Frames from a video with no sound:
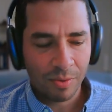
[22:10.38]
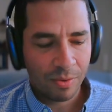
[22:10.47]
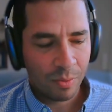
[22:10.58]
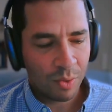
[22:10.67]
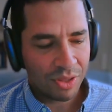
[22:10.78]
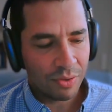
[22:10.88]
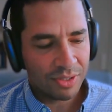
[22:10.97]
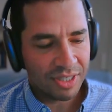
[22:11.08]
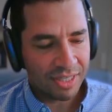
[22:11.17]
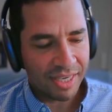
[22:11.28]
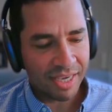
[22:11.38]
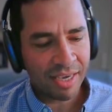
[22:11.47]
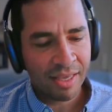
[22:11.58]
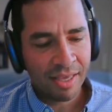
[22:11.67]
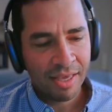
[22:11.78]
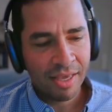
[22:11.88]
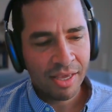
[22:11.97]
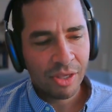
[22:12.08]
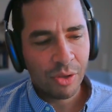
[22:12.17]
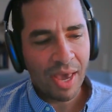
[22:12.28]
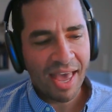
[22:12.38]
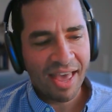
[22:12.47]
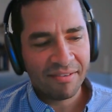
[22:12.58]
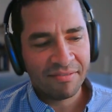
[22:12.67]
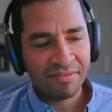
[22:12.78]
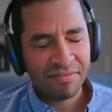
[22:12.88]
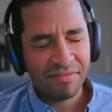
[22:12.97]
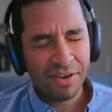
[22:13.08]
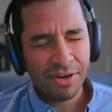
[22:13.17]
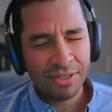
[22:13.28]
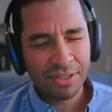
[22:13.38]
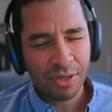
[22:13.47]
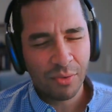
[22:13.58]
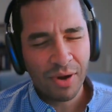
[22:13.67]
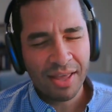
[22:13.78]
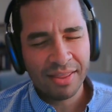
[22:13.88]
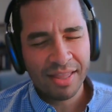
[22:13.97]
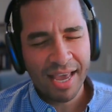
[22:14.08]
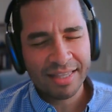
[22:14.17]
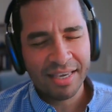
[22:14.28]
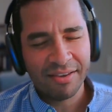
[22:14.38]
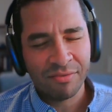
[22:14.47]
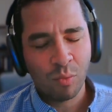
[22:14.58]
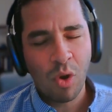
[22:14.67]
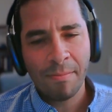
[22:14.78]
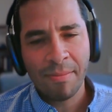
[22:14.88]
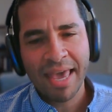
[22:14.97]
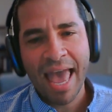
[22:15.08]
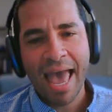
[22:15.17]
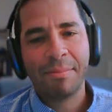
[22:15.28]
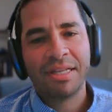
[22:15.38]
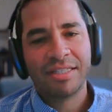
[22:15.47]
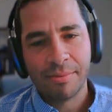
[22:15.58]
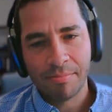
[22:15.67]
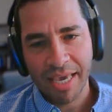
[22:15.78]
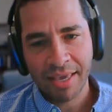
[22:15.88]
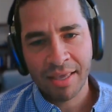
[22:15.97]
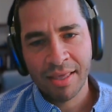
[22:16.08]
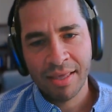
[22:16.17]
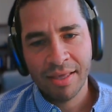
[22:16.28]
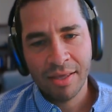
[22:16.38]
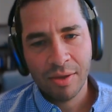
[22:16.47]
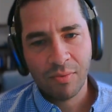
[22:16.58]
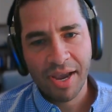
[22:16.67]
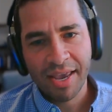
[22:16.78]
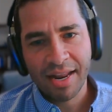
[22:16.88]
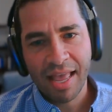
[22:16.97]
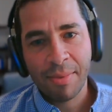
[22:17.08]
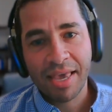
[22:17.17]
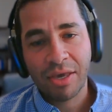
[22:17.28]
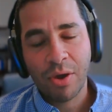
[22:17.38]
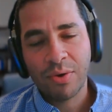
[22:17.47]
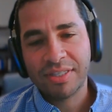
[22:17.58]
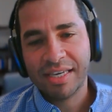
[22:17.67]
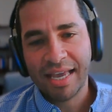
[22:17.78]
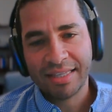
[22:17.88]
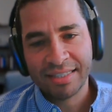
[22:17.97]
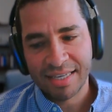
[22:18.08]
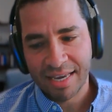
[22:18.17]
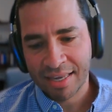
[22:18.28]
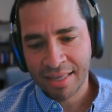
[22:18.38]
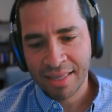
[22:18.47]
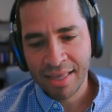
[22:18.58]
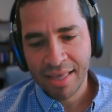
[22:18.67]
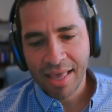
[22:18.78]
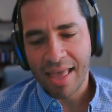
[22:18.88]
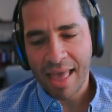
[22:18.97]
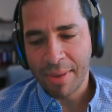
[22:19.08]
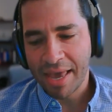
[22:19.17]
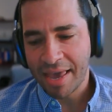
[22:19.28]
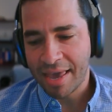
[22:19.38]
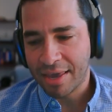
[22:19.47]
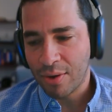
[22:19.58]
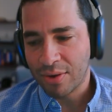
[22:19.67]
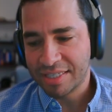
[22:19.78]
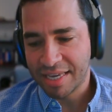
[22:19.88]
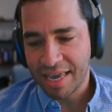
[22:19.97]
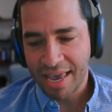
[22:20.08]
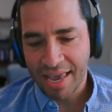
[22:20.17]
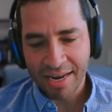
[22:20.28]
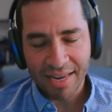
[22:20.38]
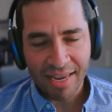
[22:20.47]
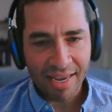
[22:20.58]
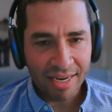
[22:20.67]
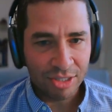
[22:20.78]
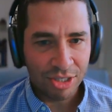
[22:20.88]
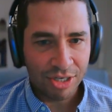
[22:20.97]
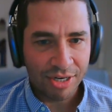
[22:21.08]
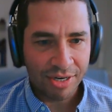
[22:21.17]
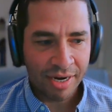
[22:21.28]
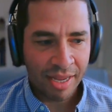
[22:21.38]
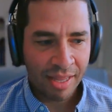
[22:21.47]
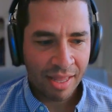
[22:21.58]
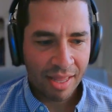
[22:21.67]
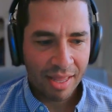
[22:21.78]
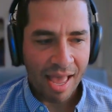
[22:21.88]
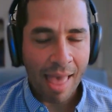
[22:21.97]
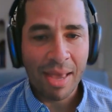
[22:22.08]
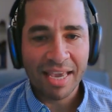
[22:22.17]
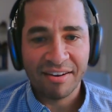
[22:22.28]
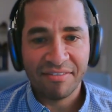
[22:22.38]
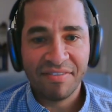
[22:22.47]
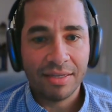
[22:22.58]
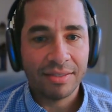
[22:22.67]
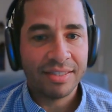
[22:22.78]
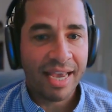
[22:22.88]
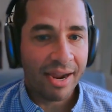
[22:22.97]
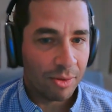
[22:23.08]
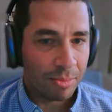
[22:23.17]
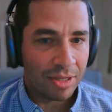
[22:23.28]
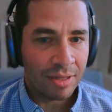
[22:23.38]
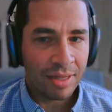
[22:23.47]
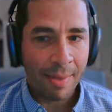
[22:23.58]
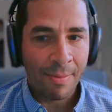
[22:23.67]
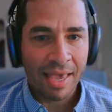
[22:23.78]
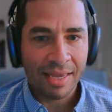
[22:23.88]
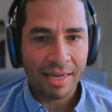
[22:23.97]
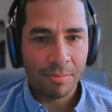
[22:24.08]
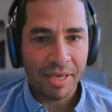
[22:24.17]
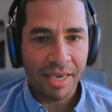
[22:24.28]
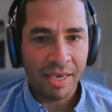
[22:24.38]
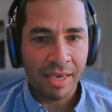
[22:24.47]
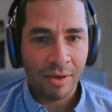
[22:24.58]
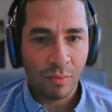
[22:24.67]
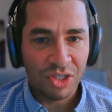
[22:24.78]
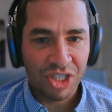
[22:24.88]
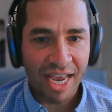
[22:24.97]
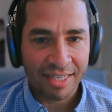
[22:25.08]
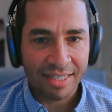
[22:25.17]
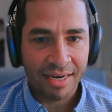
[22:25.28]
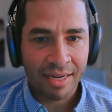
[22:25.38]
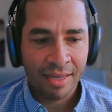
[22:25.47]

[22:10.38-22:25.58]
with OCD, you have fears around the idea of what may happen to me, right? Am I going to get sick? Am I going to get injured? Am I going to feel terrible? Am I going to be rejected?